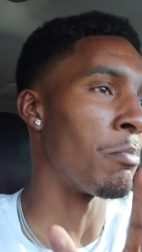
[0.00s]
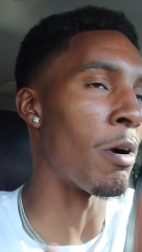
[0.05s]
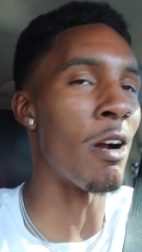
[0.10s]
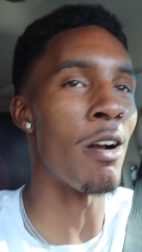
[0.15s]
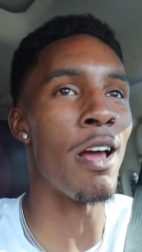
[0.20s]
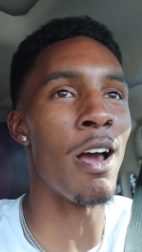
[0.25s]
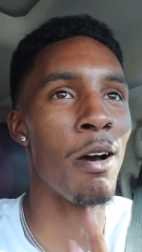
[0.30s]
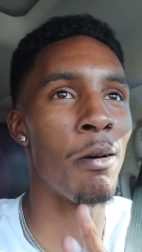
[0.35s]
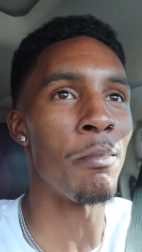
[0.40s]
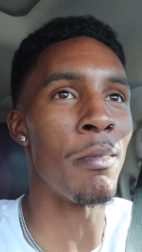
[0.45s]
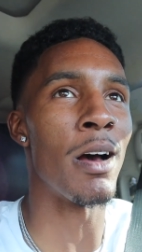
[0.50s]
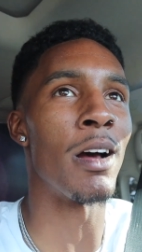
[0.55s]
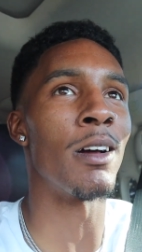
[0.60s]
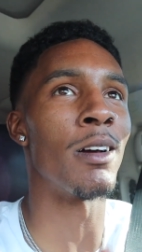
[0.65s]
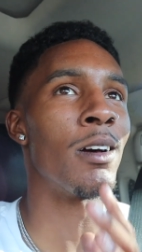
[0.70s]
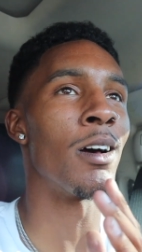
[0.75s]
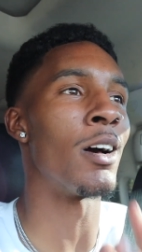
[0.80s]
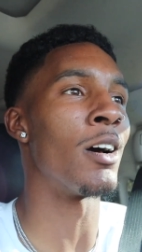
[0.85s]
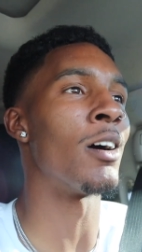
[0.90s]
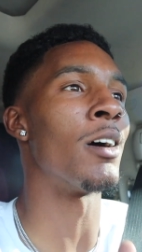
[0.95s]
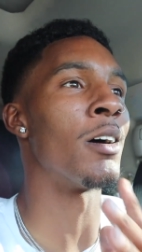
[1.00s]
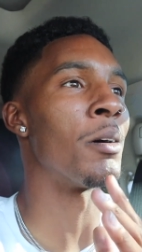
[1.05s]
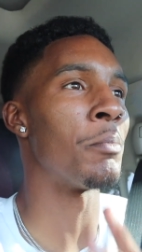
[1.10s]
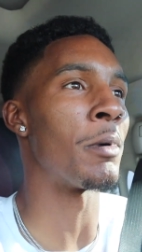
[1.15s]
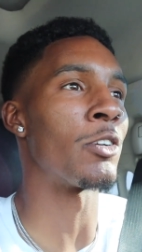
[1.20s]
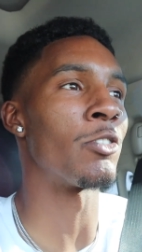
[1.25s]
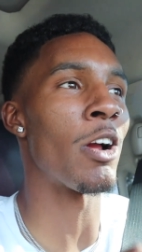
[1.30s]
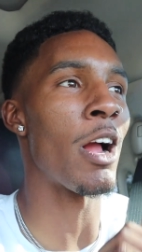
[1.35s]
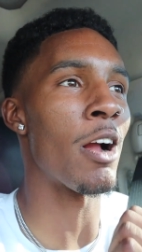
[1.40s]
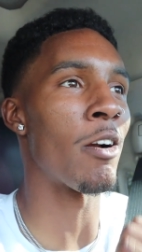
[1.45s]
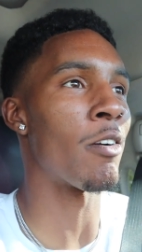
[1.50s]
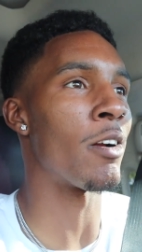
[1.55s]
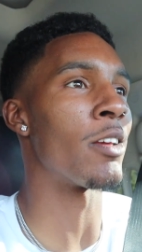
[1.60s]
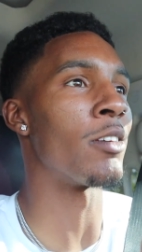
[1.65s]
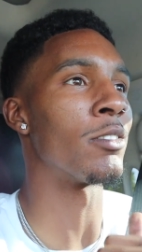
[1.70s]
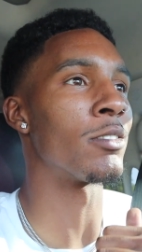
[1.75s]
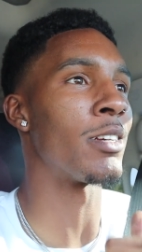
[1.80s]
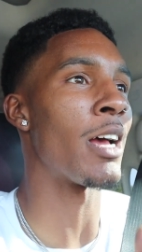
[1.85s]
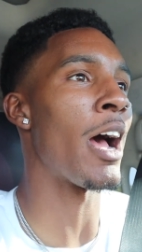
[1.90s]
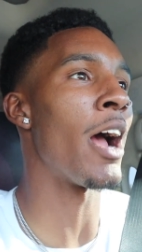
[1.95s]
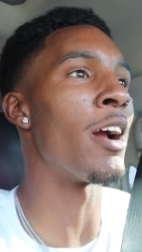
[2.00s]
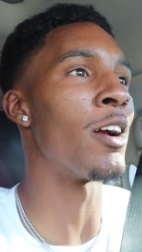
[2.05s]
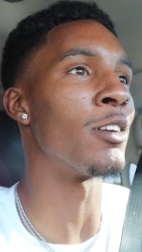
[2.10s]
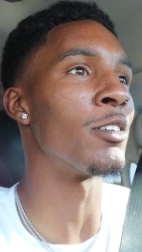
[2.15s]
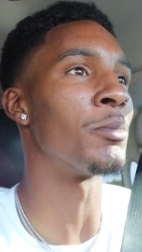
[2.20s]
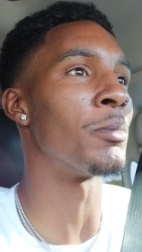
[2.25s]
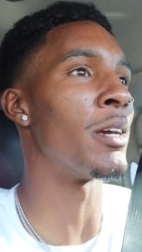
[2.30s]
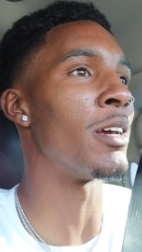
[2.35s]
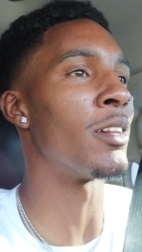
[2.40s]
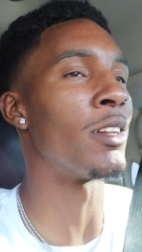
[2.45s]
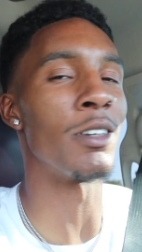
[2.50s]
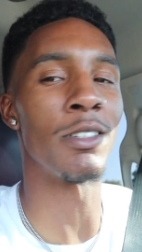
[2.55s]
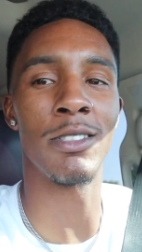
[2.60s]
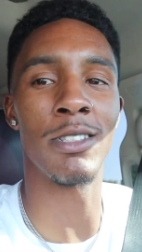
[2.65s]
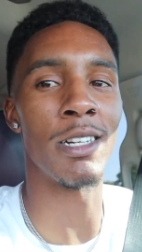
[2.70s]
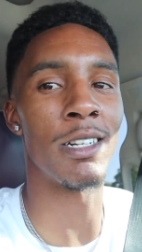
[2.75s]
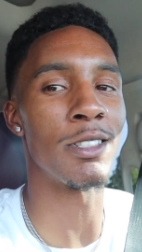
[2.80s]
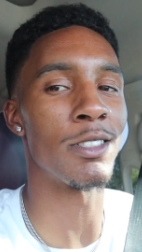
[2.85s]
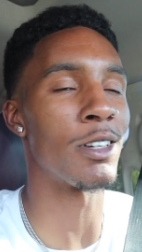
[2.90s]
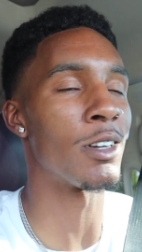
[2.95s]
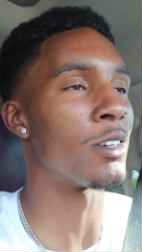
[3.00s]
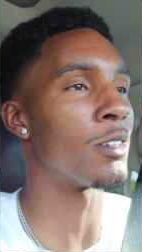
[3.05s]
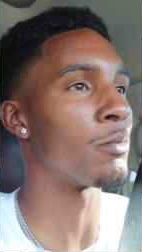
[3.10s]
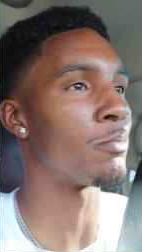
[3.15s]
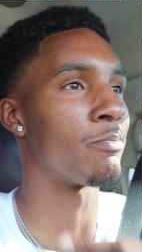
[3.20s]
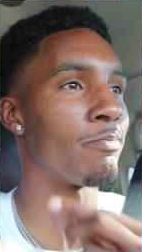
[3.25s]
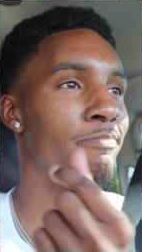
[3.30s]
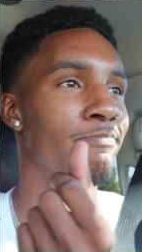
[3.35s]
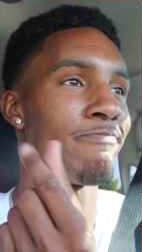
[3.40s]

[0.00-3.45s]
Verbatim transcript: burn out my uh, my drag radial tires man those things are